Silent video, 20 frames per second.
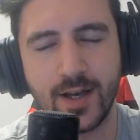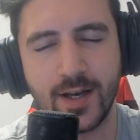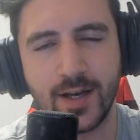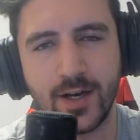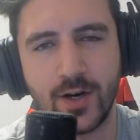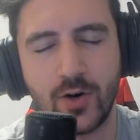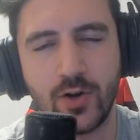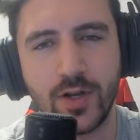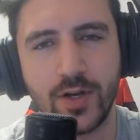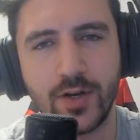
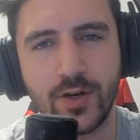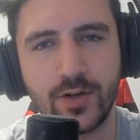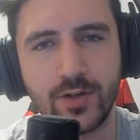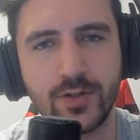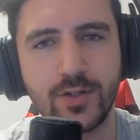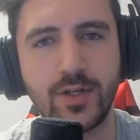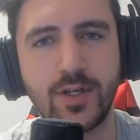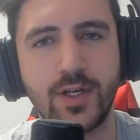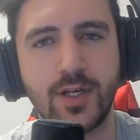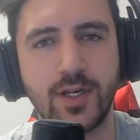All in all,
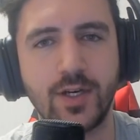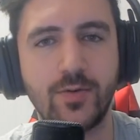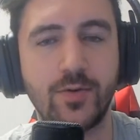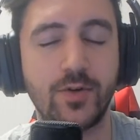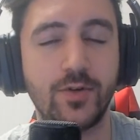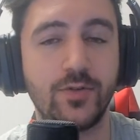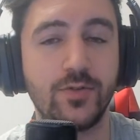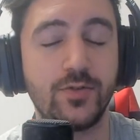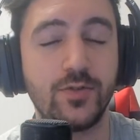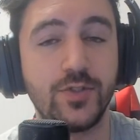we're
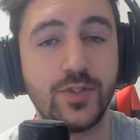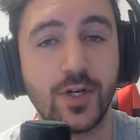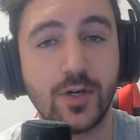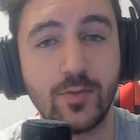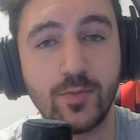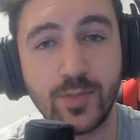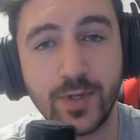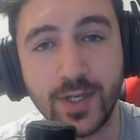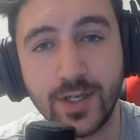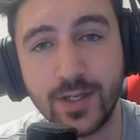going to
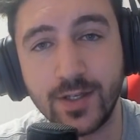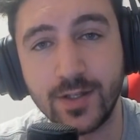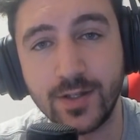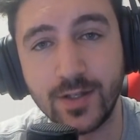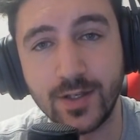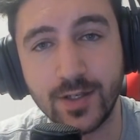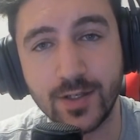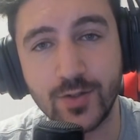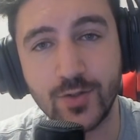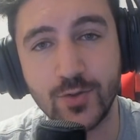jump
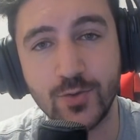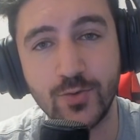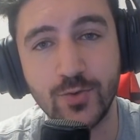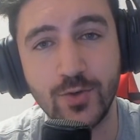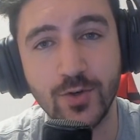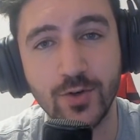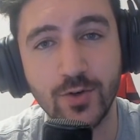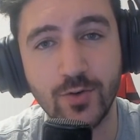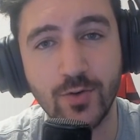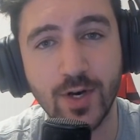into
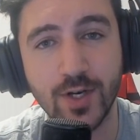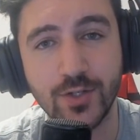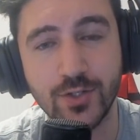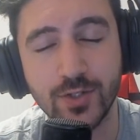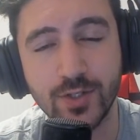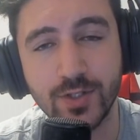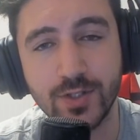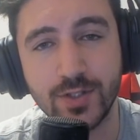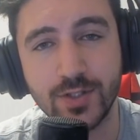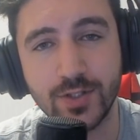your
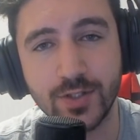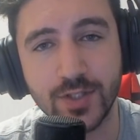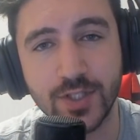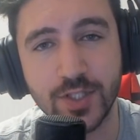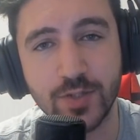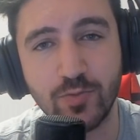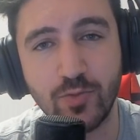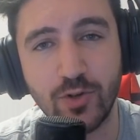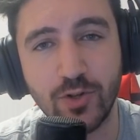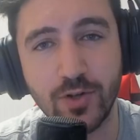questions. Just a
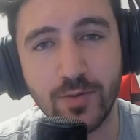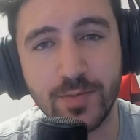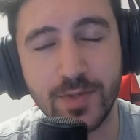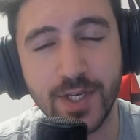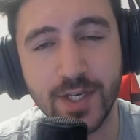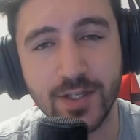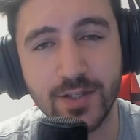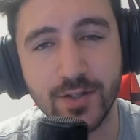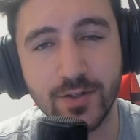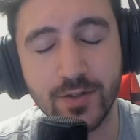small
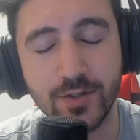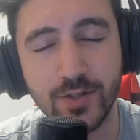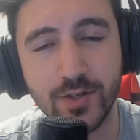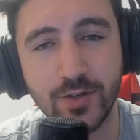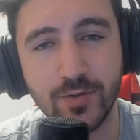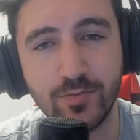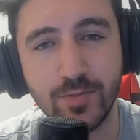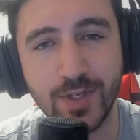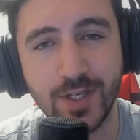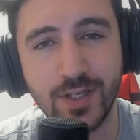update
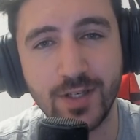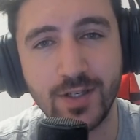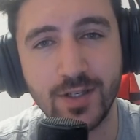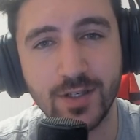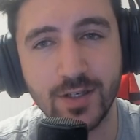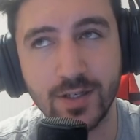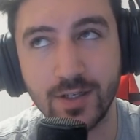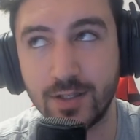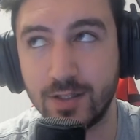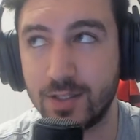on me.
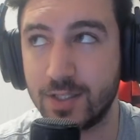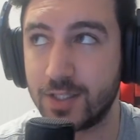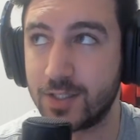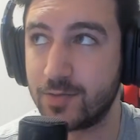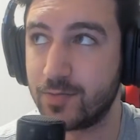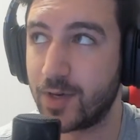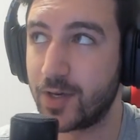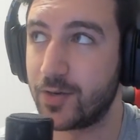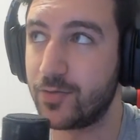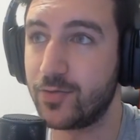This is
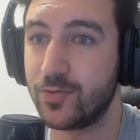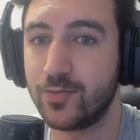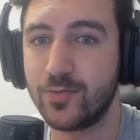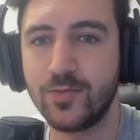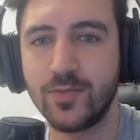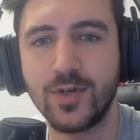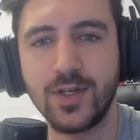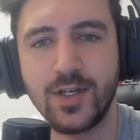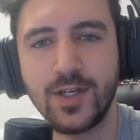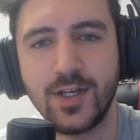my room.
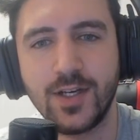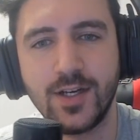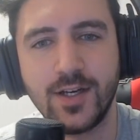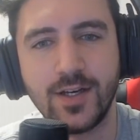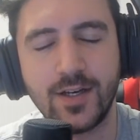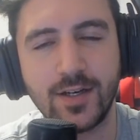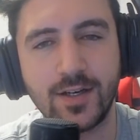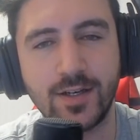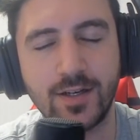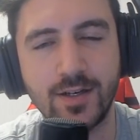
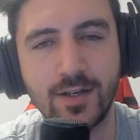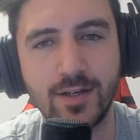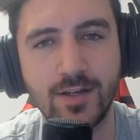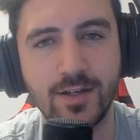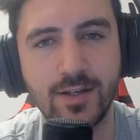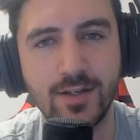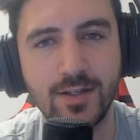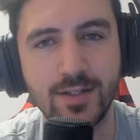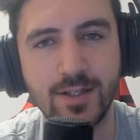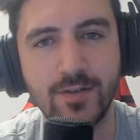
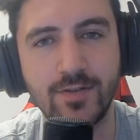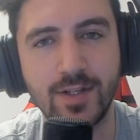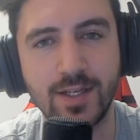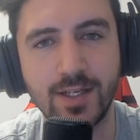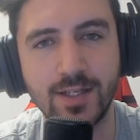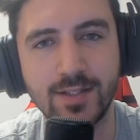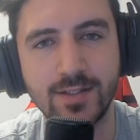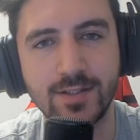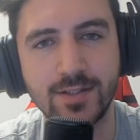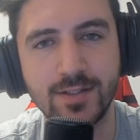
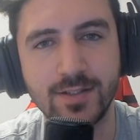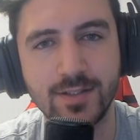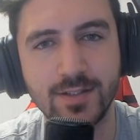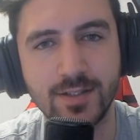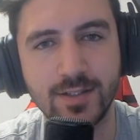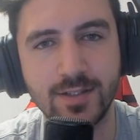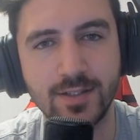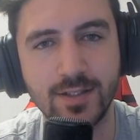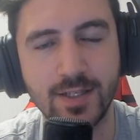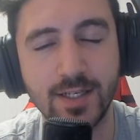Nevertheless,
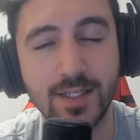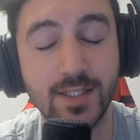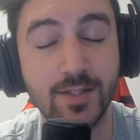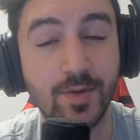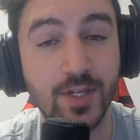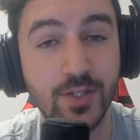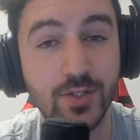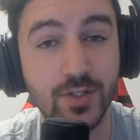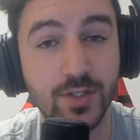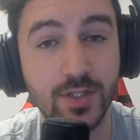as I
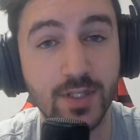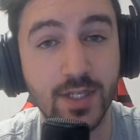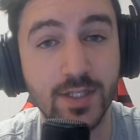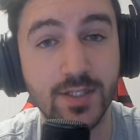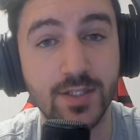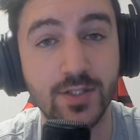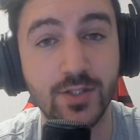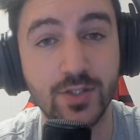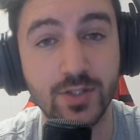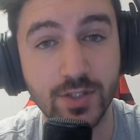mentioned,
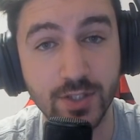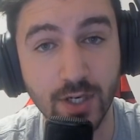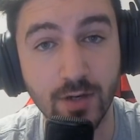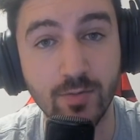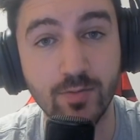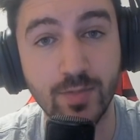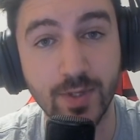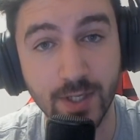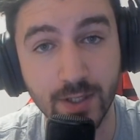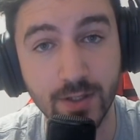let's
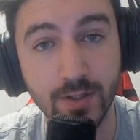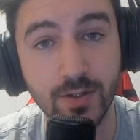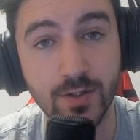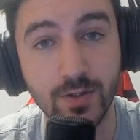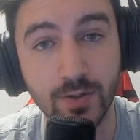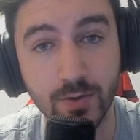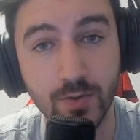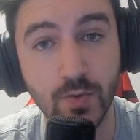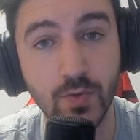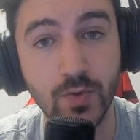jump
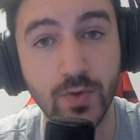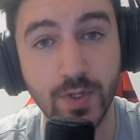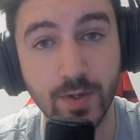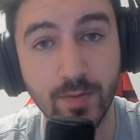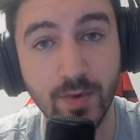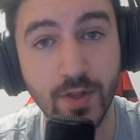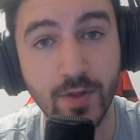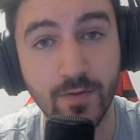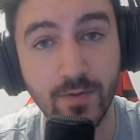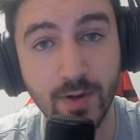into the
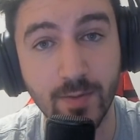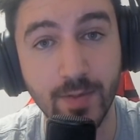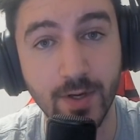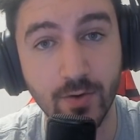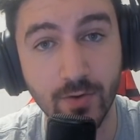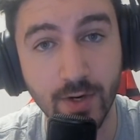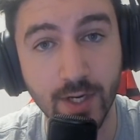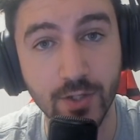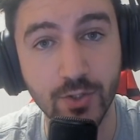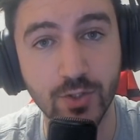mother flipping
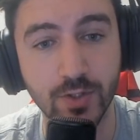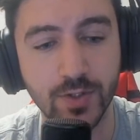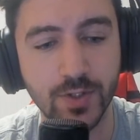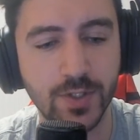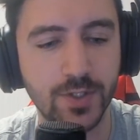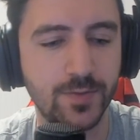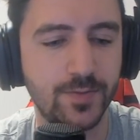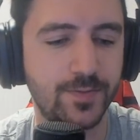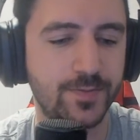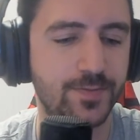
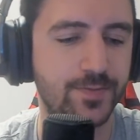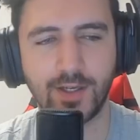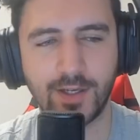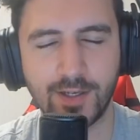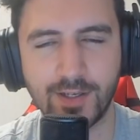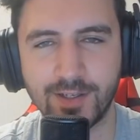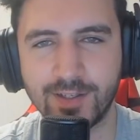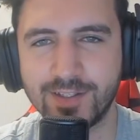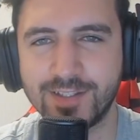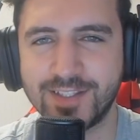questions.
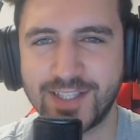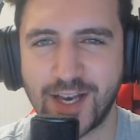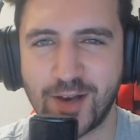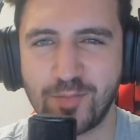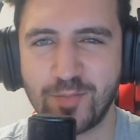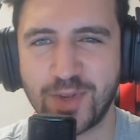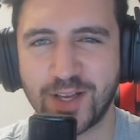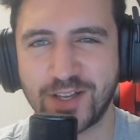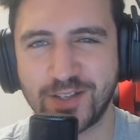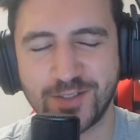Sam
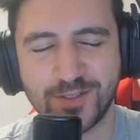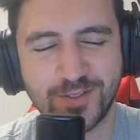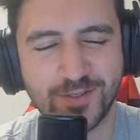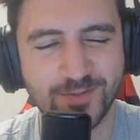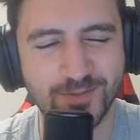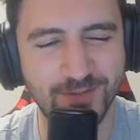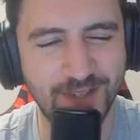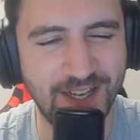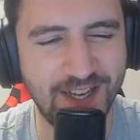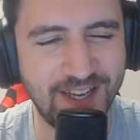Becker
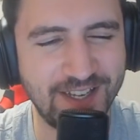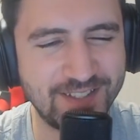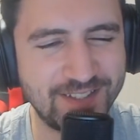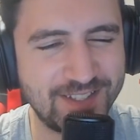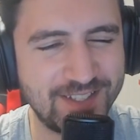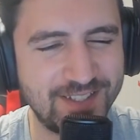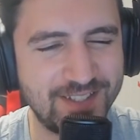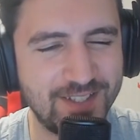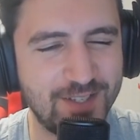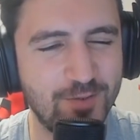
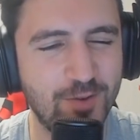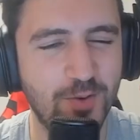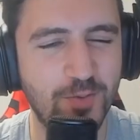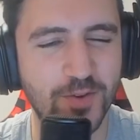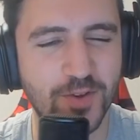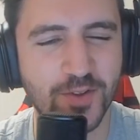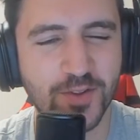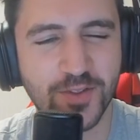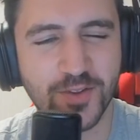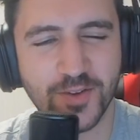asks, what were
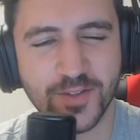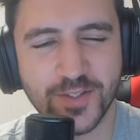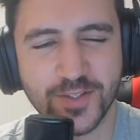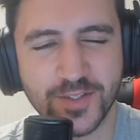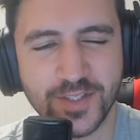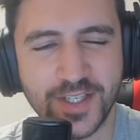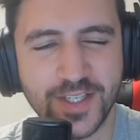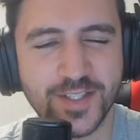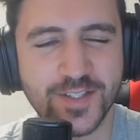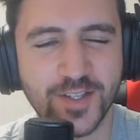your thoughts on
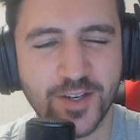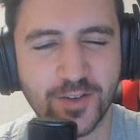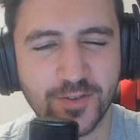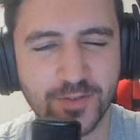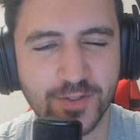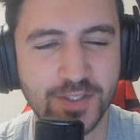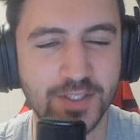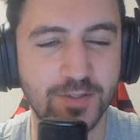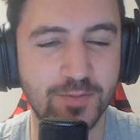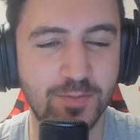eStar
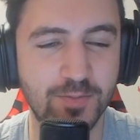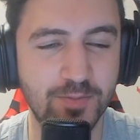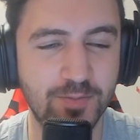versus